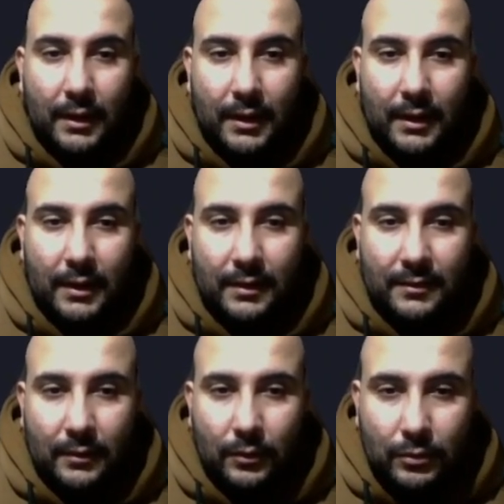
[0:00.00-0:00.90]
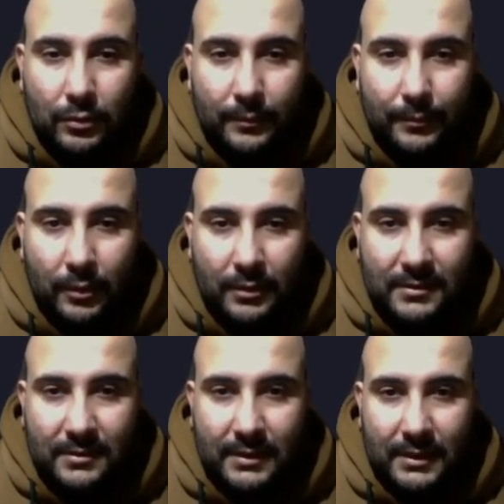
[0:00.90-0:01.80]
create the auto
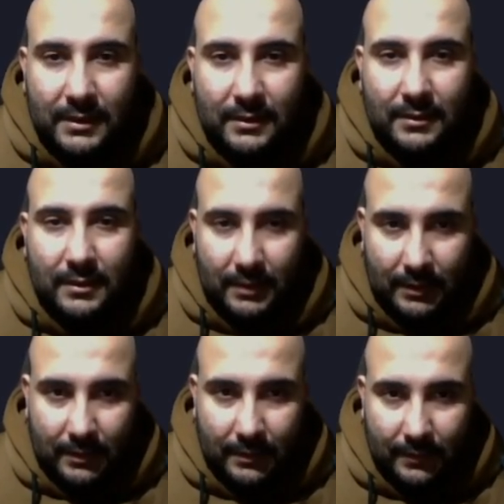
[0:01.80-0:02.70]
imports needed here.